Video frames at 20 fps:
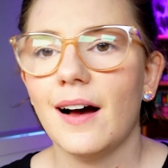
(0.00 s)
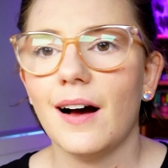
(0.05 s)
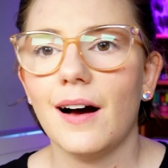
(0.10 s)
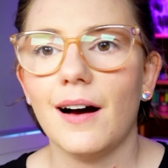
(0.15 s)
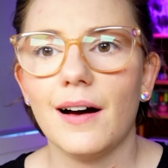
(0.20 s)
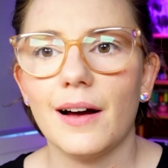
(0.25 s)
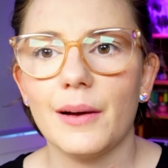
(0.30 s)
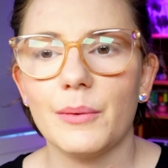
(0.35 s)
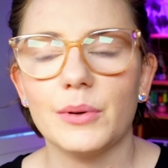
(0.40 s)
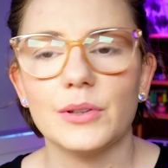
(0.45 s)

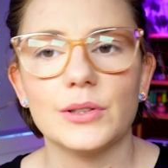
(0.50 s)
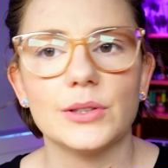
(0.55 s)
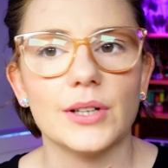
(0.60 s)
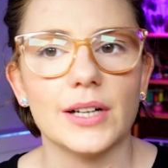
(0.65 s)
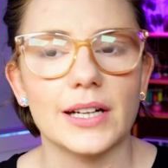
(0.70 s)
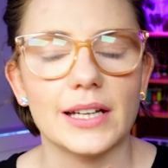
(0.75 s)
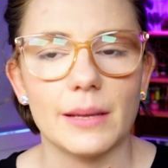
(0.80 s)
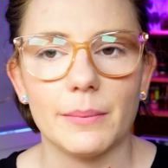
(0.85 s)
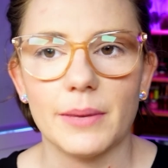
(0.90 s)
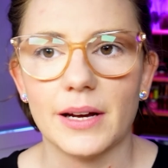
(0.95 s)
I will
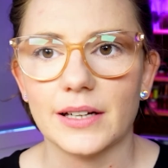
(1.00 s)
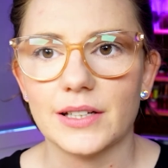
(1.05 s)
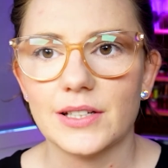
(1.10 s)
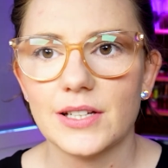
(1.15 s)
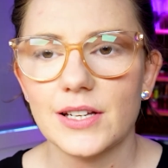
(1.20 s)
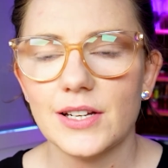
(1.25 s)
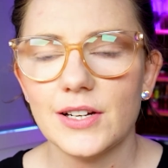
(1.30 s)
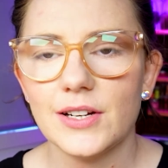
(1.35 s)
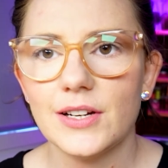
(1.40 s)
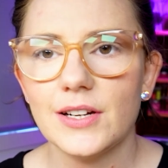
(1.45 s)
try and get back
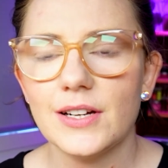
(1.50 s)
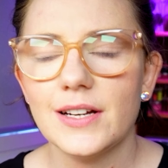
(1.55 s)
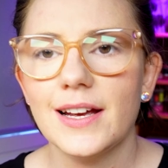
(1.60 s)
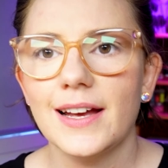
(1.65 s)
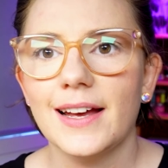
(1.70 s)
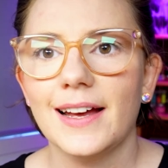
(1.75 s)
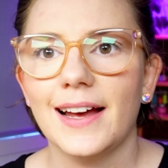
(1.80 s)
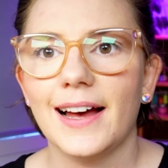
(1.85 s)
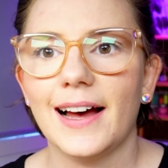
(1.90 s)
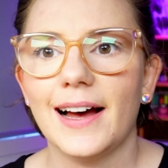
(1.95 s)
to you.
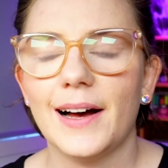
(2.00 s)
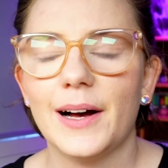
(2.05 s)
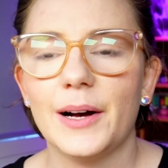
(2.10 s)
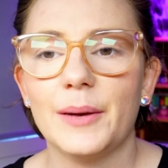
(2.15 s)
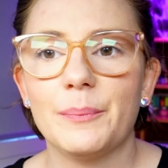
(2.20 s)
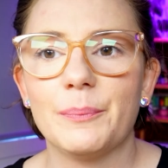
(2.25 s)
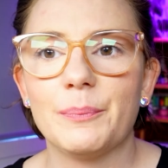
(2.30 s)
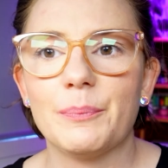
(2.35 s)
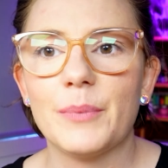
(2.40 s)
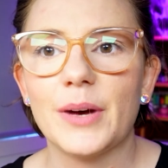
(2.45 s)

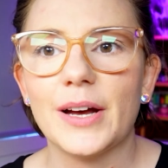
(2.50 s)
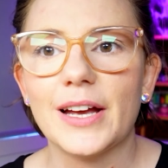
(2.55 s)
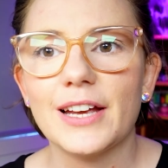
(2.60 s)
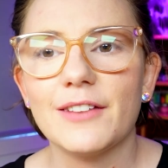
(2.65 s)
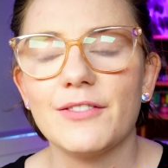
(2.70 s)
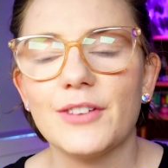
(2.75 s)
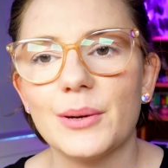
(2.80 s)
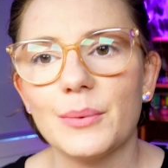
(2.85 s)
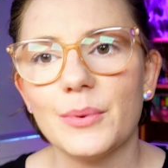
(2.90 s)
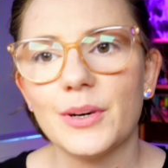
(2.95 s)
But
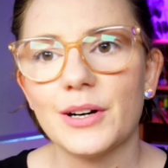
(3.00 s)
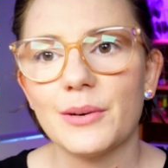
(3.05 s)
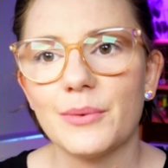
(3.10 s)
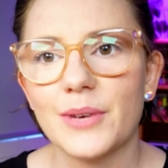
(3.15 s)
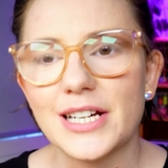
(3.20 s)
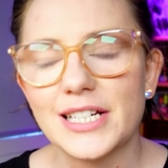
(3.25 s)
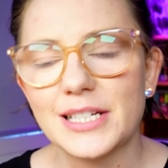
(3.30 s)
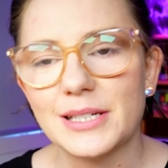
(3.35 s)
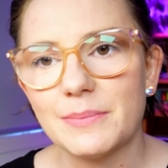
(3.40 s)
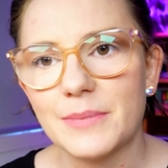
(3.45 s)
if you want to
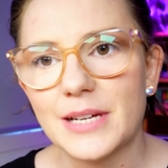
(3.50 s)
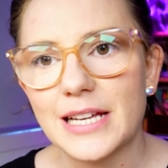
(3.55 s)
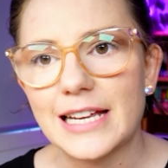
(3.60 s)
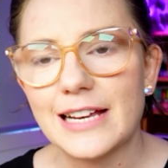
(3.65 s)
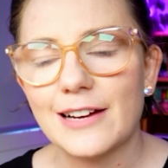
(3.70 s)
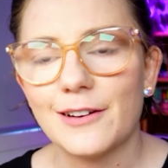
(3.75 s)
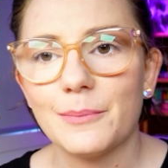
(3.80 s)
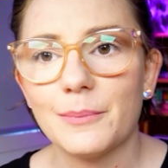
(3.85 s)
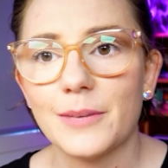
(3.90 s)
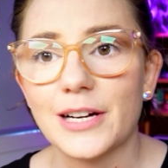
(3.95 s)
reach
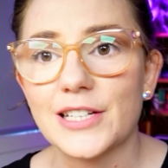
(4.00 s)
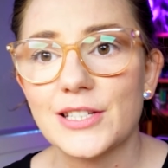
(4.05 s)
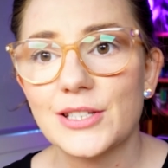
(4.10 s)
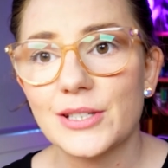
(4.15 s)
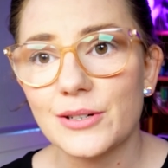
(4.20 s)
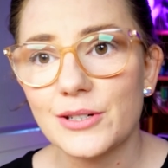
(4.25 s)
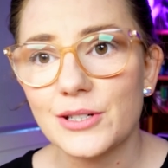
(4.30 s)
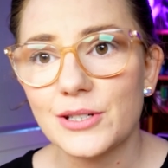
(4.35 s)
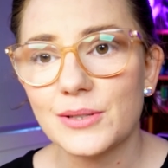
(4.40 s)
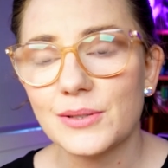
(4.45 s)
me on my
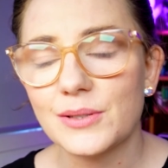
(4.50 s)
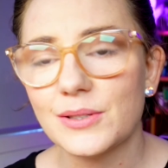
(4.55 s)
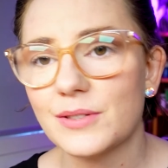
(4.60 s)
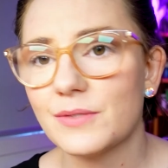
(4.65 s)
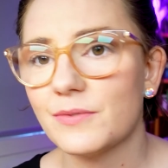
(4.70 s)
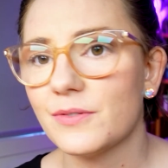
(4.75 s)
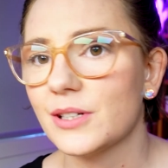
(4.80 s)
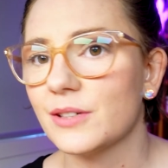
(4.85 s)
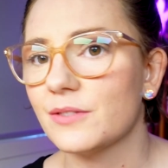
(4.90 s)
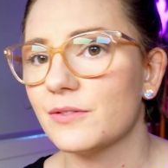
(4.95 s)
socials,
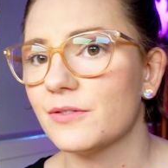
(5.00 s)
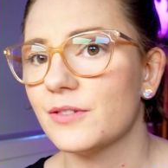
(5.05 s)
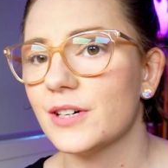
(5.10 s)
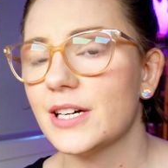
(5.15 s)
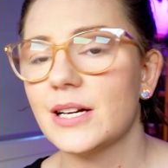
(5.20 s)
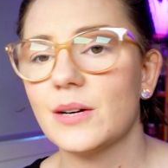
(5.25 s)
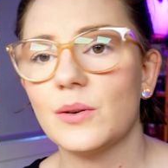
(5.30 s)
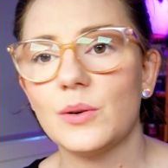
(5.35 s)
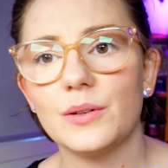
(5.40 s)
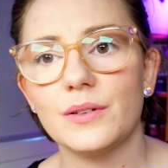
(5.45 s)
feel
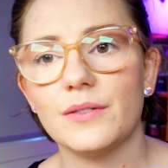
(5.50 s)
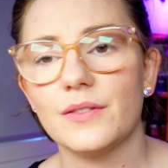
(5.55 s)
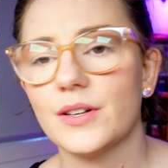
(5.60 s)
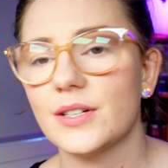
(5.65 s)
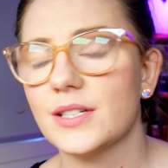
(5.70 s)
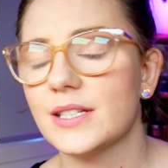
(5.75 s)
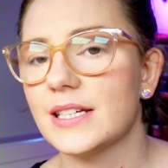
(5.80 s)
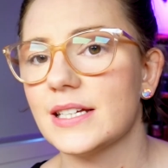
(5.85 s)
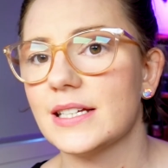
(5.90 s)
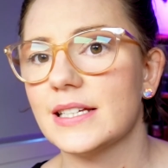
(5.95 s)
free. All of
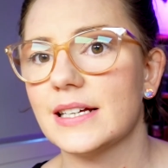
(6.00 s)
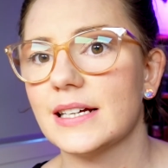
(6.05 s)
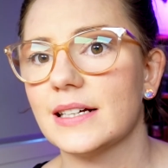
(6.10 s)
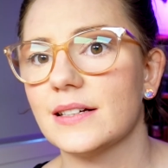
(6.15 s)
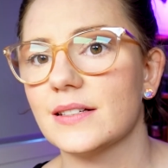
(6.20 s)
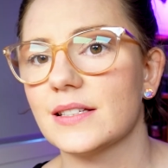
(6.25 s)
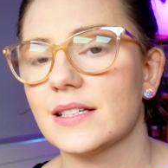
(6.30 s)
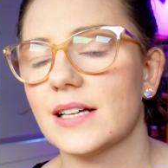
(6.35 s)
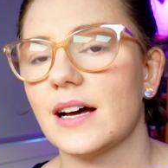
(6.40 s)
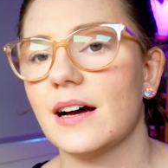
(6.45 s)
those
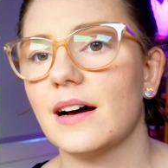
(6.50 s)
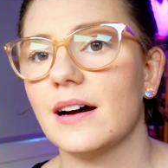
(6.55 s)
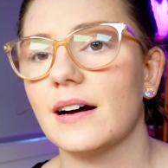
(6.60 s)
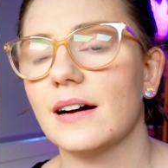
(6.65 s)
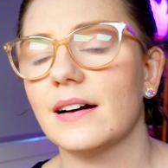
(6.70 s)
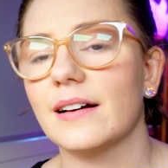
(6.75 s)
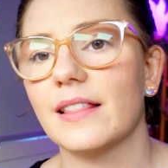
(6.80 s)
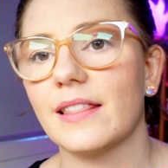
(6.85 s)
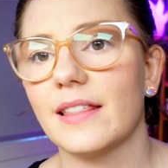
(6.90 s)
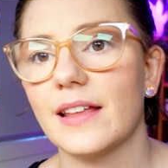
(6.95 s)
details
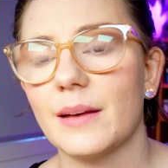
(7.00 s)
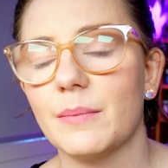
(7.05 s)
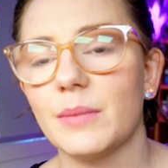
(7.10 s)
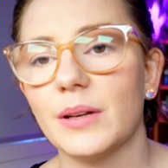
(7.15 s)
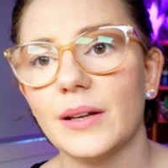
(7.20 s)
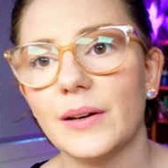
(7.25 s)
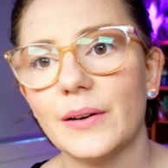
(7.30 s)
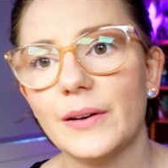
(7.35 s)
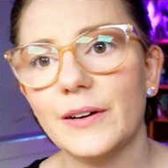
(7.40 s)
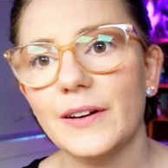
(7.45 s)
are there
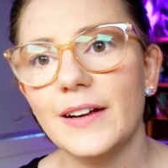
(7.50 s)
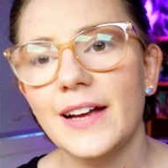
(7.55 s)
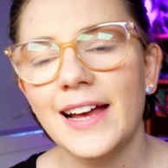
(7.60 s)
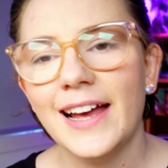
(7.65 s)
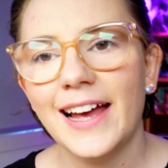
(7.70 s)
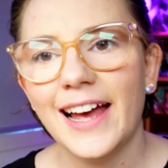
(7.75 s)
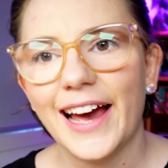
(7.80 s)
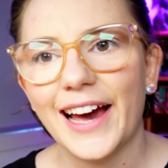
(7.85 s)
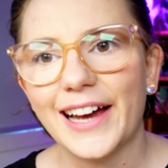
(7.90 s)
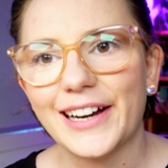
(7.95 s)
below.
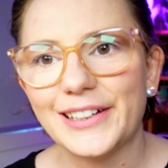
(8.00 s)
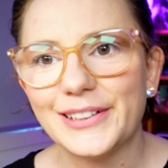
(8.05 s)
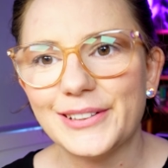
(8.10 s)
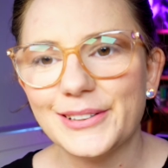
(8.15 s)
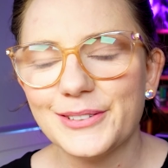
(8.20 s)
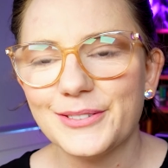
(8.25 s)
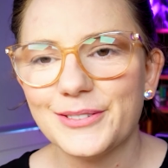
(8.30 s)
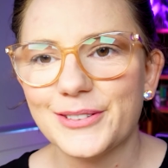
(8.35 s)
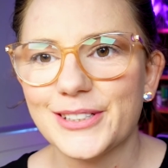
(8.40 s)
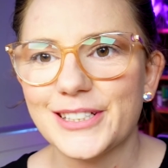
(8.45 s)
And I
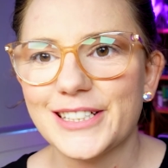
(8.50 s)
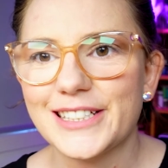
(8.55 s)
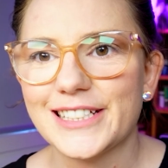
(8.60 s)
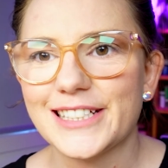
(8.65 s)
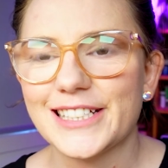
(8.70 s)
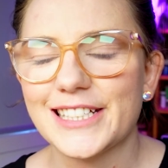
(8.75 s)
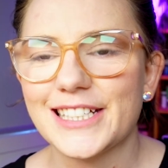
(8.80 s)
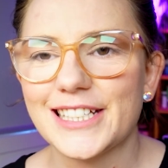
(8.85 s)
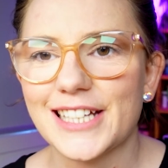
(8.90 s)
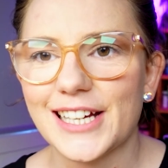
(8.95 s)
look forward
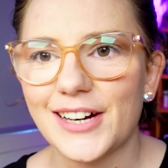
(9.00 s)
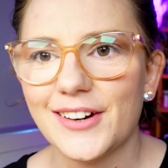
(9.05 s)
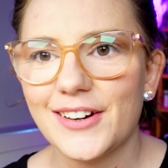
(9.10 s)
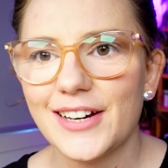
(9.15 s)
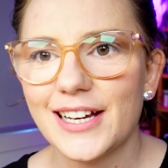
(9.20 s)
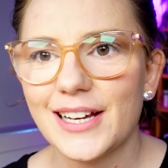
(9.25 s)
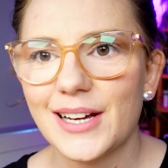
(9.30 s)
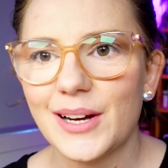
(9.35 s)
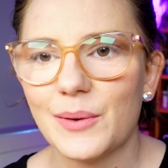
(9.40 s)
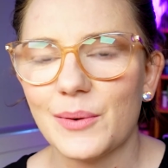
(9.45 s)
to
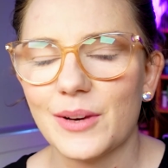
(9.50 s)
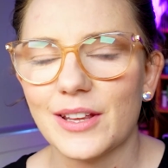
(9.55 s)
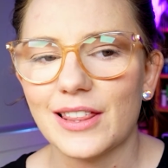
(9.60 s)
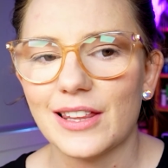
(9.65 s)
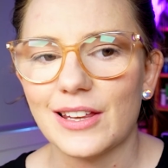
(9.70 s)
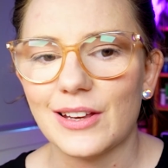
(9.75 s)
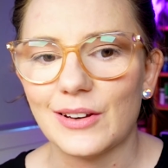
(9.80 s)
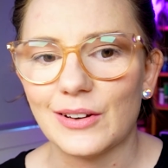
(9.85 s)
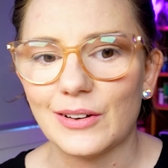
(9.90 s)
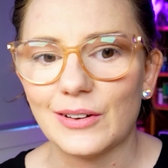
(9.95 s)
sharing
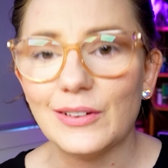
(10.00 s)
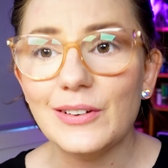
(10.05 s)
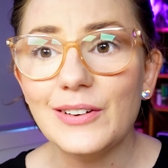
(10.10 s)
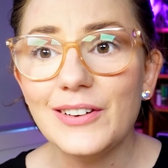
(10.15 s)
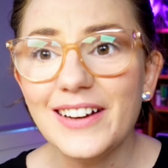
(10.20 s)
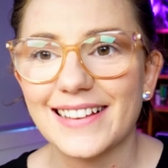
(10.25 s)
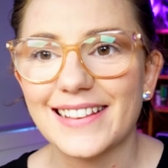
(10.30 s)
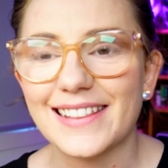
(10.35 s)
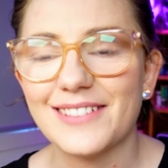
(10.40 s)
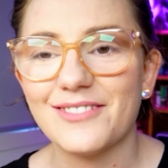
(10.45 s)
with
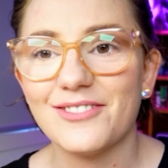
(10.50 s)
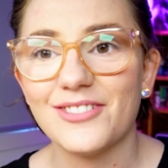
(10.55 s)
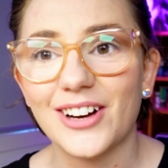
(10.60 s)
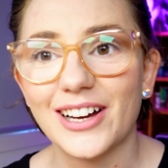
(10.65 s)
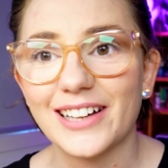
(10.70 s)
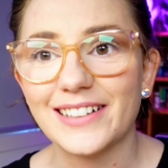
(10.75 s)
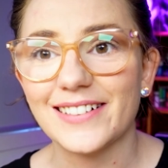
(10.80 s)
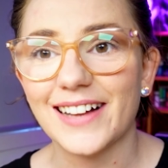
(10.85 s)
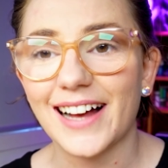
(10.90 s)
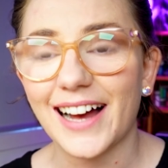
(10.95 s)
you the
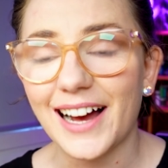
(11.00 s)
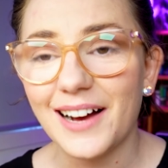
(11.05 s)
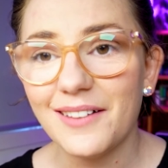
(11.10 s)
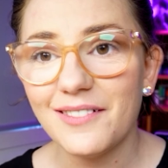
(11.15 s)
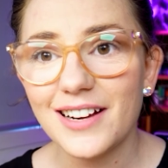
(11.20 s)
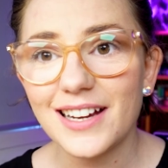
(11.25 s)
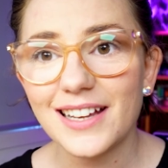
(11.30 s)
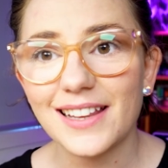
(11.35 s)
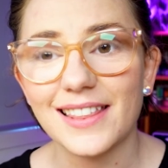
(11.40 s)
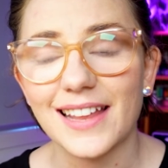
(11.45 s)
final
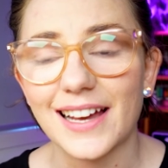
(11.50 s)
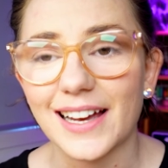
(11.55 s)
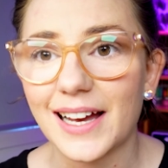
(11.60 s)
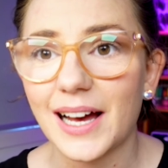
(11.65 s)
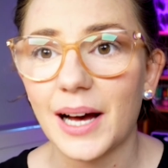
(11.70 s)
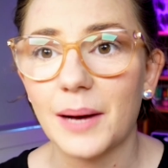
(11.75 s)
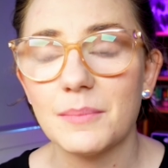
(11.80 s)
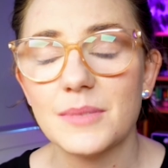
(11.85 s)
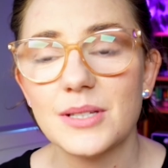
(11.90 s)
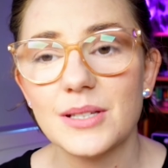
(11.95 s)
artwork that
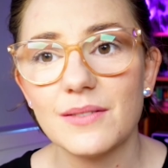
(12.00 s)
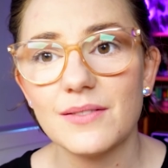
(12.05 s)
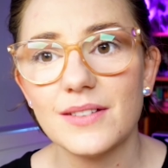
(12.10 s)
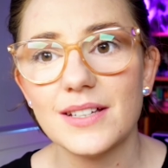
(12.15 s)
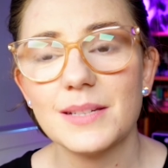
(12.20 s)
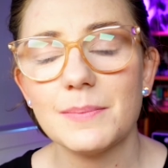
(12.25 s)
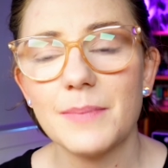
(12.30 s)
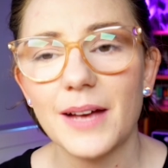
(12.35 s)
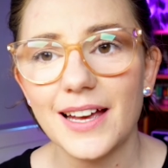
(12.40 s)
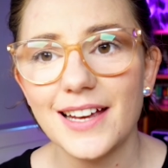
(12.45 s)
comes of
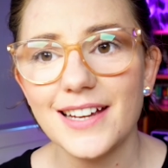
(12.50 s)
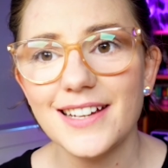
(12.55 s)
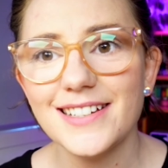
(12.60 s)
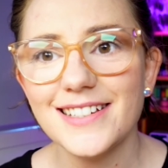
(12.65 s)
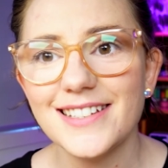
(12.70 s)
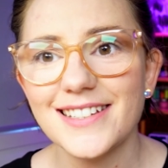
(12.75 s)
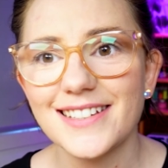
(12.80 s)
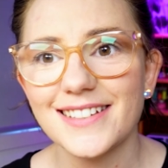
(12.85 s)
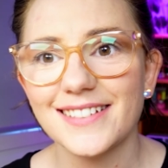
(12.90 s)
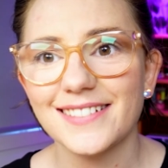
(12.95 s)
this
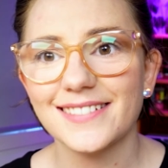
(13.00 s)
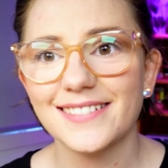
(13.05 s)
page.